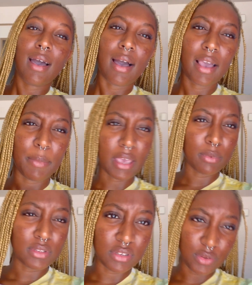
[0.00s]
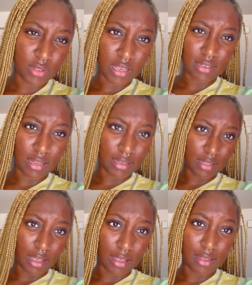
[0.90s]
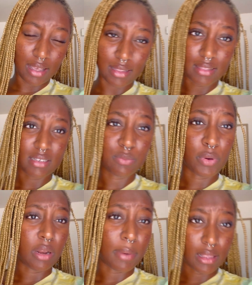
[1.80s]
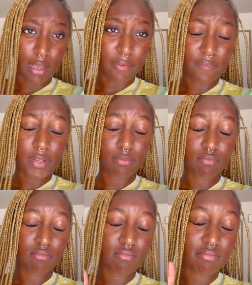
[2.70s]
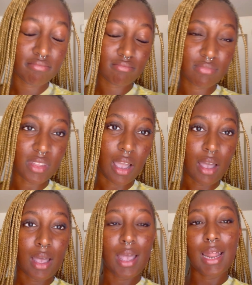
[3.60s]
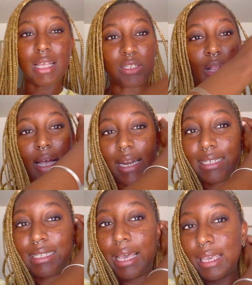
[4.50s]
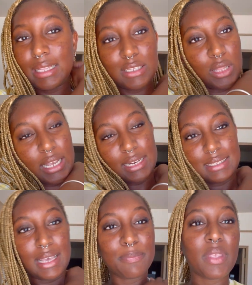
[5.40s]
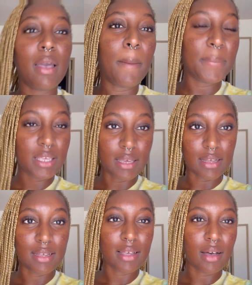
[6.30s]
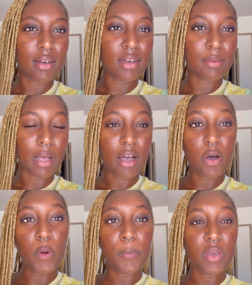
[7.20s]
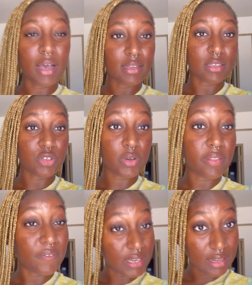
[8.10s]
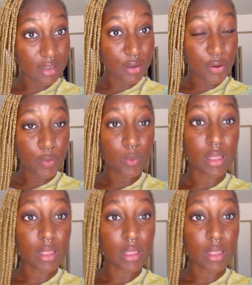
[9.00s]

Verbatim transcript: I'm able to do things like that at this point in my life. That's all I gotta say. That's all I gotta say. But yeah, um, I hope you guys enjoyed the video.